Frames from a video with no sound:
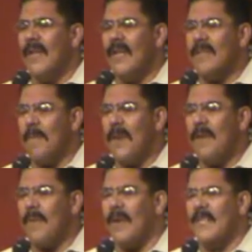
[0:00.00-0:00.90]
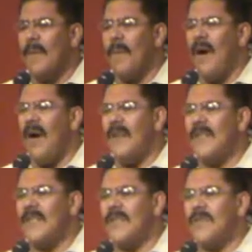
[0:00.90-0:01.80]
as a people, as a body,
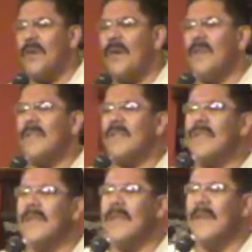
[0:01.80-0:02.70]
as a church